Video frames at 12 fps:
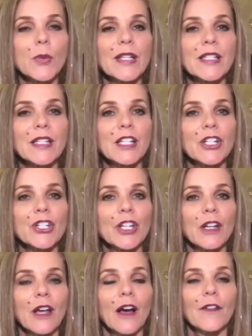week's
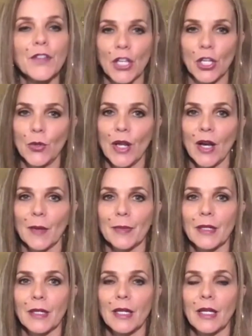edition of Q'd Up.
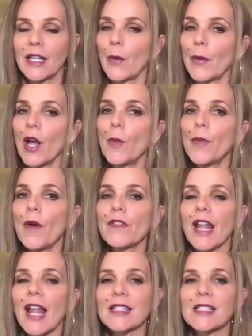Now, we hope over the
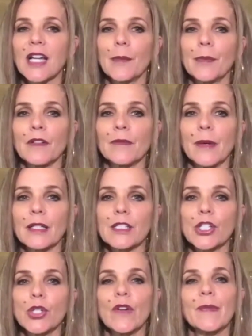last couple of
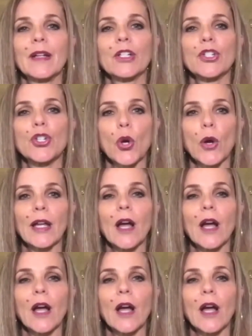months you have been enjoying